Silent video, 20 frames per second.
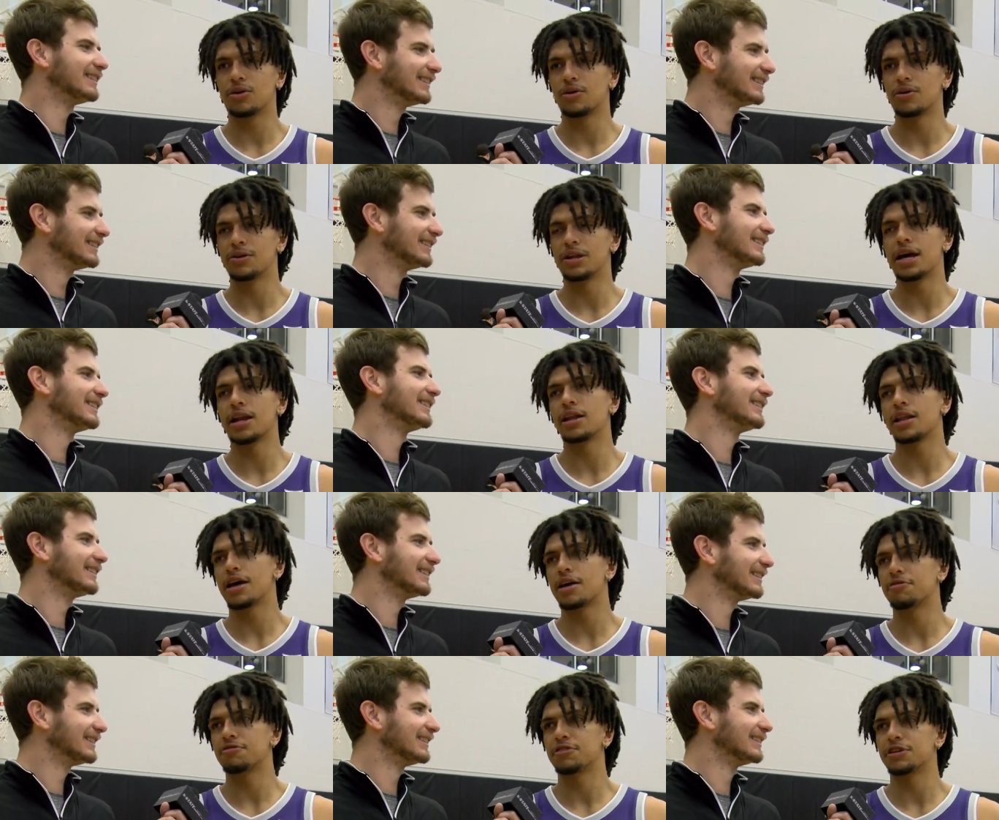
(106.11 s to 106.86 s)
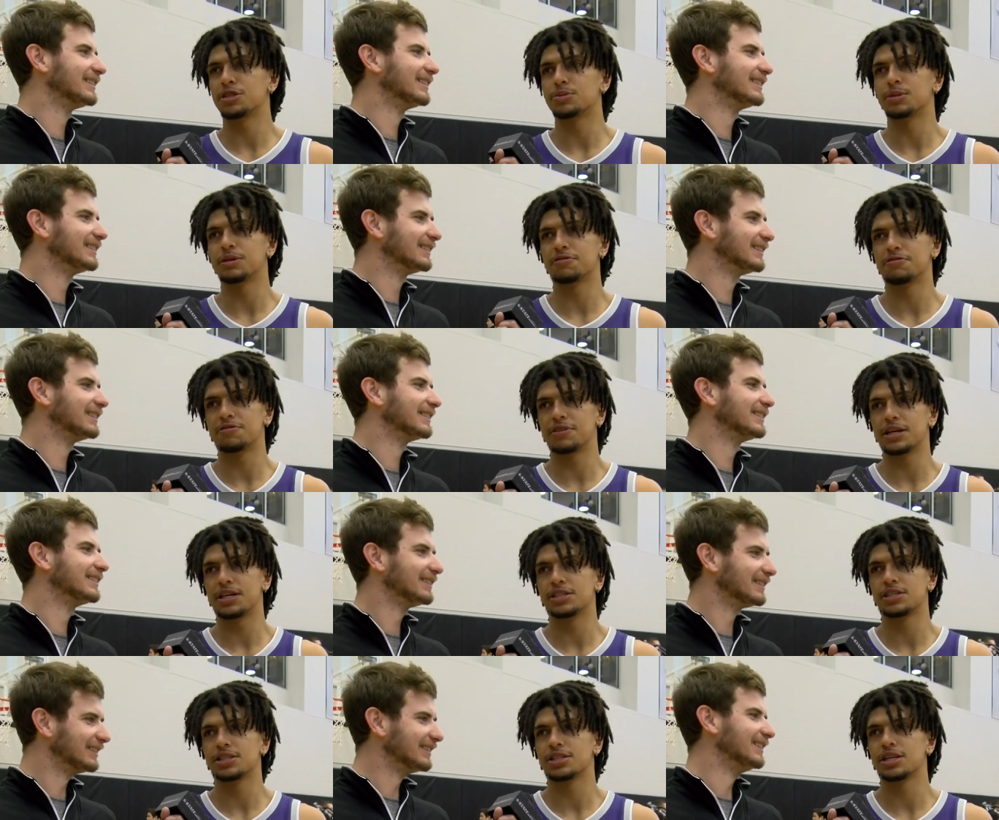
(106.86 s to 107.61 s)
Speaker 1: not a lot of fish, but
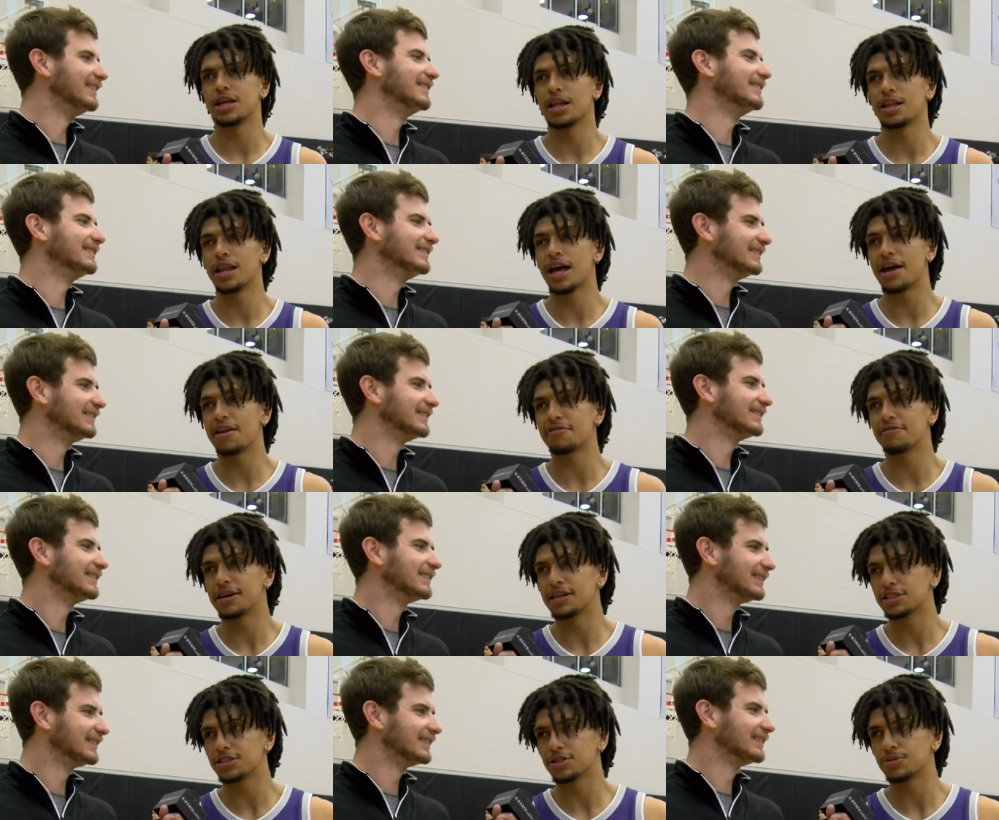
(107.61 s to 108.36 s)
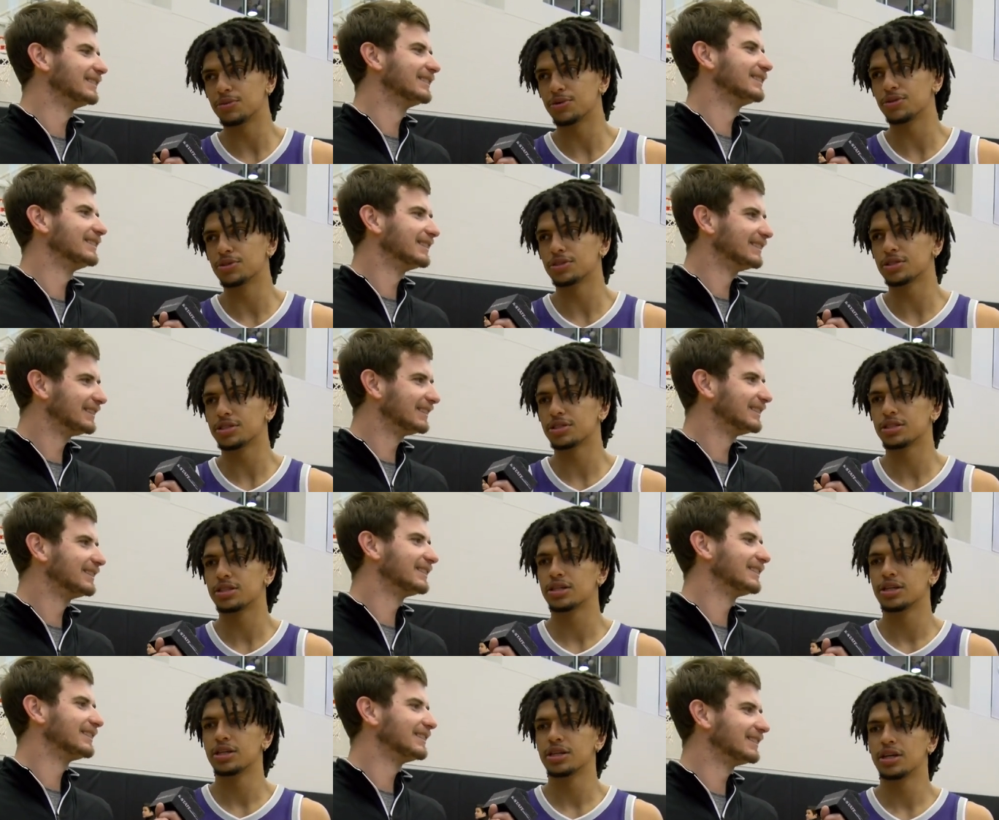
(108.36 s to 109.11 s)
fish, a lot of
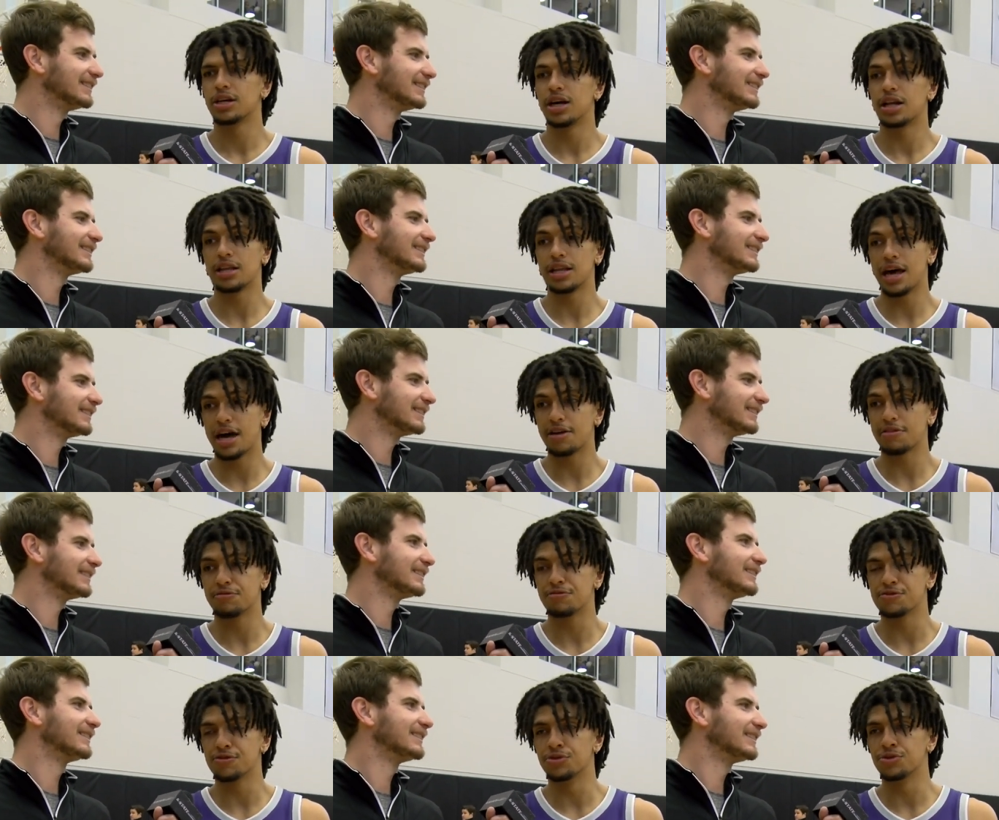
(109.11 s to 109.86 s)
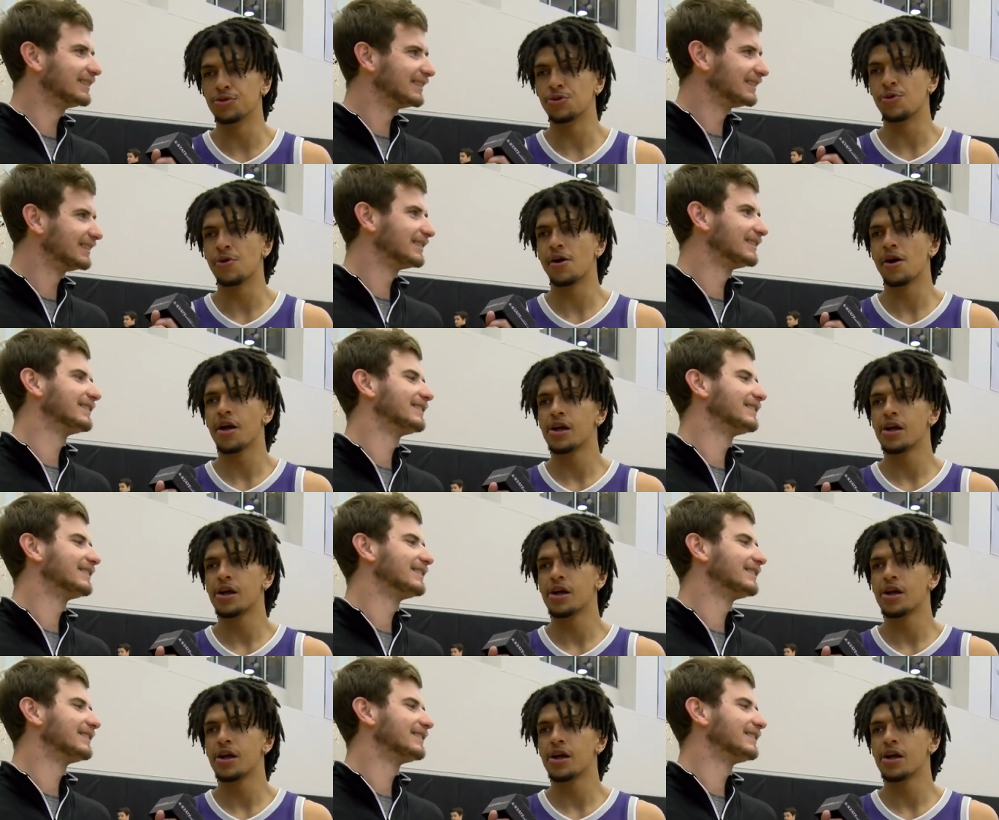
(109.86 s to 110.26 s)
vegetables, a lot of fruit,